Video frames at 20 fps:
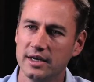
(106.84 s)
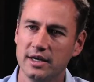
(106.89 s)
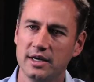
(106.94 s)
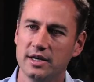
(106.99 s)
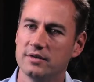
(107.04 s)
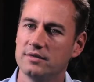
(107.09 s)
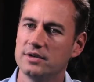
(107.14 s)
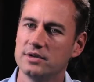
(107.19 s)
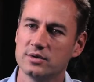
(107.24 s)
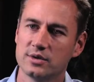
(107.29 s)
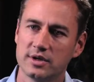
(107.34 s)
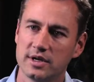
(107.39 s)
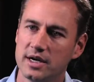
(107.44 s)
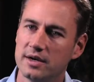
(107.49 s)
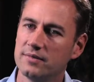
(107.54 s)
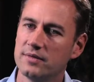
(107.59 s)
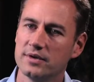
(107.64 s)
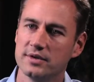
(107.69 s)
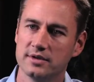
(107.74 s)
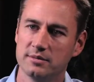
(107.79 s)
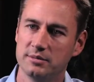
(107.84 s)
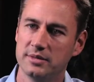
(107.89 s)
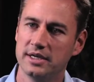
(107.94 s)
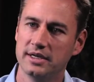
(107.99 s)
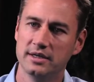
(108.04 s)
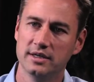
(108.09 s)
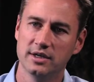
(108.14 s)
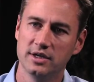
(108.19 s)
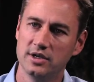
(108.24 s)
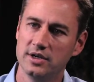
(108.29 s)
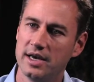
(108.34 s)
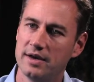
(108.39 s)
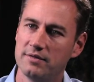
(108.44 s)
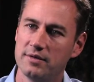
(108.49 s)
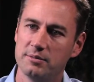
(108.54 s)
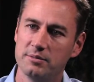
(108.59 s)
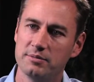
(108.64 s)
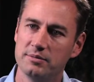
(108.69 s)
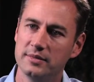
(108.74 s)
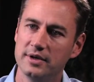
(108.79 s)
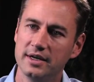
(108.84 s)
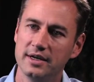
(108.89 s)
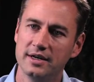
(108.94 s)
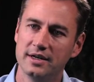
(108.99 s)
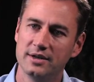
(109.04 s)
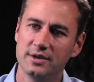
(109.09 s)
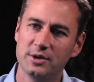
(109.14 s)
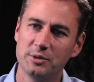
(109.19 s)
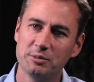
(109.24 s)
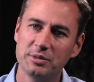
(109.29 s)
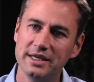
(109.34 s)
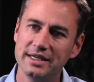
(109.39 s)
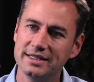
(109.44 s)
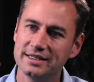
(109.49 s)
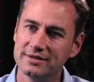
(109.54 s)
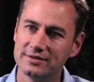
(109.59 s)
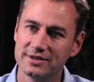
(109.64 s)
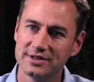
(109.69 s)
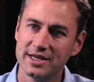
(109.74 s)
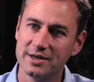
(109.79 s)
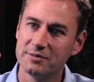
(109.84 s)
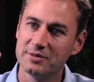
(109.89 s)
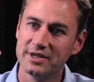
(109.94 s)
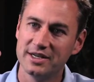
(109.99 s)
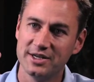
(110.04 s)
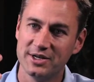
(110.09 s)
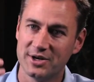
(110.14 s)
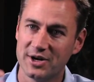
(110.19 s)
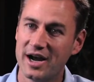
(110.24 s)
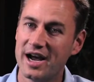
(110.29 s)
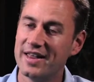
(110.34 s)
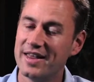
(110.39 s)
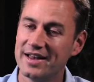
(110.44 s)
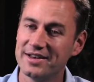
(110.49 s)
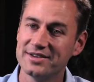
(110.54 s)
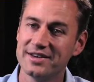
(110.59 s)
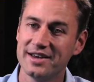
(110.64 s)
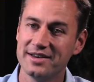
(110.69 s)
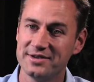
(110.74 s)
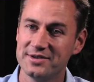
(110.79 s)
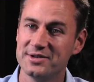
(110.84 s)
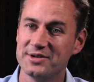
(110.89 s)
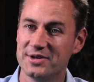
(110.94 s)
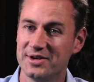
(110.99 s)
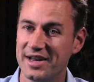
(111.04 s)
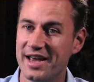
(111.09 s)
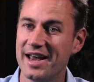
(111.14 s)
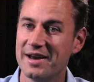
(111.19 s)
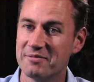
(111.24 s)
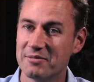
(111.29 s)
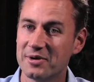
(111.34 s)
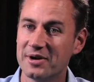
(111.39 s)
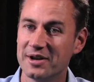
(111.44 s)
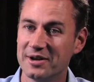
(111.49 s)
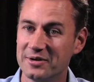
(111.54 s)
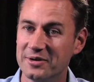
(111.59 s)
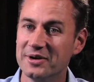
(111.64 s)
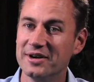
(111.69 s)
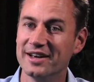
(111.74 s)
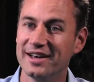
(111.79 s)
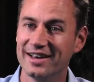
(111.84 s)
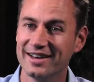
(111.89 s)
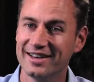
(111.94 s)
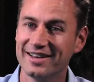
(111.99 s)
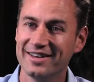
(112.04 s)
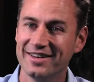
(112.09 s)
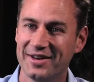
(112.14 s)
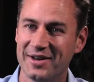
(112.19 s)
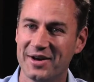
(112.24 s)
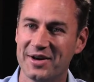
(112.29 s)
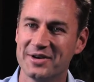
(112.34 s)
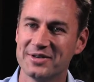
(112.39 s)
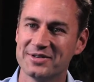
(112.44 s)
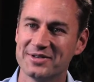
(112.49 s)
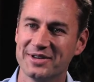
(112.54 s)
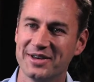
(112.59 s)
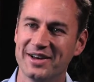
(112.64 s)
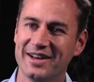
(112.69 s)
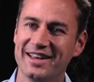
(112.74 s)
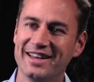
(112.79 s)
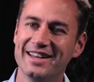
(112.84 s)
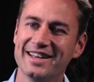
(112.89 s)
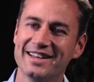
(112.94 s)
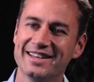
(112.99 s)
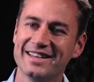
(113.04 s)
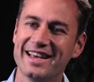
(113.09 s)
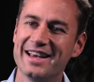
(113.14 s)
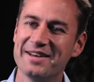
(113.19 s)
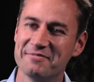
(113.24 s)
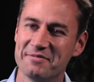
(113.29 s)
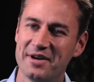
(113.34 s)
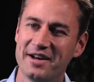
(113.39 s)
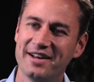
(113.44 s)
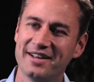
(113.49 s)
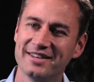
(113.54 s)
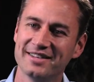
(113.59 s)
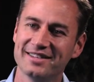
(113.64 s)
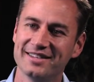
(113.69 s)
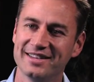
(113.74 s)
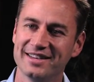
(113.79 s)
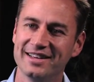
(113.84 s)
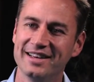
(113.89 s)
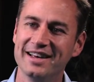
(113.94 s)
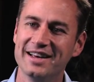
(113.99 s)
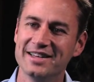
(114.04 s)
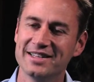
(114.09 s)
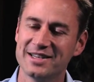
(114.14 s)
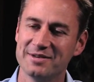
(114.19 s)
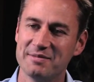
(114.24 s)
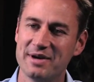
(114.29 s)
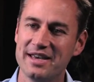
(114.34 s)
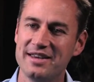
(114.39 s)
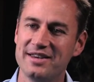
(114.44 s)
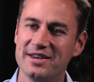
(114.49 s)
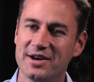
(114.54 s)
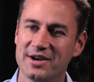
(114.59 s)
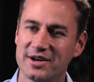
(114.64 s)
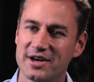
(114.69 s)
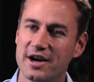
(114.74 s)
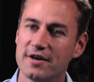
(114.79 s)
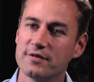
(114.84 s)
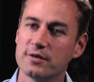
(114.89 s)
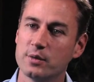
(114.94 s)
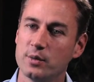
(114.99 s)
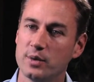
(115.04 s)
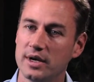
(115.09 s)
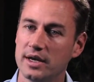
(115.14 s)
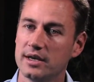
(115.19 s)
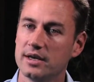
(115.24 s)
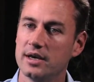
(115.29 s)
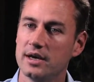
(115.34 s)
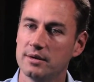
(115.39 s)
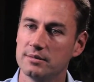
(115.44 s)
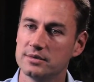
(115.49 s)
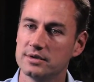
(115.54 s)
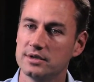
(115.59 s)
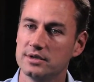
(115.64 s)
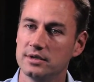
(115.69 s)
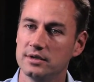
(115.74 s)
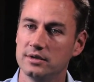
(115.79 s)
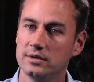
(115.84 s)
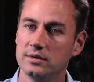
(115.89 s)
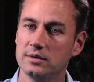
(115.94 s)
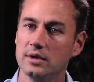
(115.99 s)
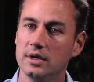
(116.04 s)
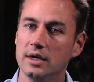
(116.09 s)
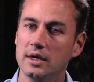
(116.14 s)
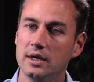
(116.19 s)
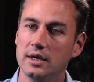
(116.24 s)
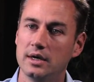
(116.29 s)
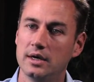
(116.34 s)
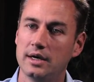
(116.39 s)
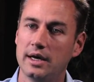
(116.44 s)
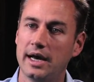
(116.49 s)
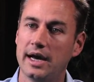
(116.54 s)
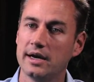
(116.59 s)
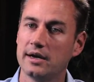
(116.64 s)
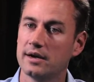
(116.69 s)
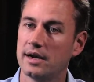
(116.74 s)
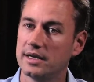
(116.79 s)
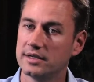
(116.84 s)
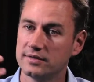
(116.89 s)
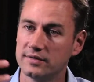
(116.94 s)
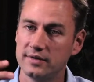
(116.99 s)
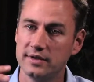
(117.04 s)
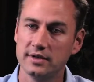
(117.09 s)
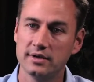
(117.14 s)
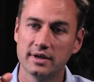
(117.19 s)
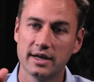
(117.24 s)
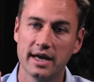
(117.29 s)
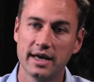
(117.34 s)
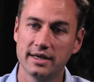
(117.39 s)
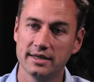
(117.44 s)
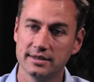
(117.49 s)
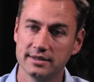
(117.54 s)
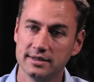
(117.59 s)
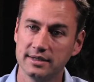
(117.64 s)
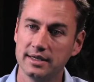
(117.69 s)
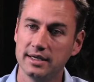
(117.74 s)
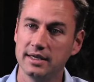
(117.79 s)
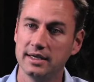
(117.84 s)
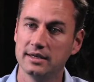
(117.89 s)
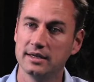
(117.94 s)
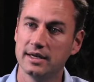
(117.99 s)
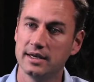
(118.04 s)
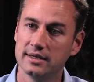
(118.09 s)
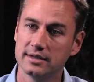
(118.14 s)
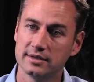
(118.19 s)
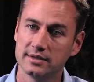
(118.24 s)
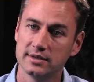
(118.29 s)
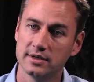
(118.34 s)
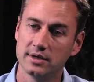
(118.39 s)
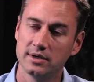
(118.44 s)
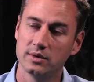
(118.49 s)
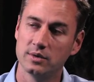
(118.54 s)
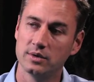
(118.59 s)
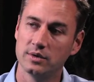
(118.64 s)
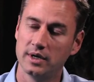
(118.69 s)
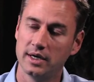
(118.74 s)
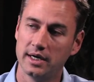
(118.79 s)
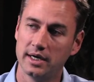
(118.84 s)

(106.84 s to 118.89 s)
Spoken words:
You know, visual comfort's a big deal. You have a little piece of something in your eye, that changes your day pretty quick, you know, so it doesn't take much to make you uncomfortable when it comes to how your eyes feel and how you see, and so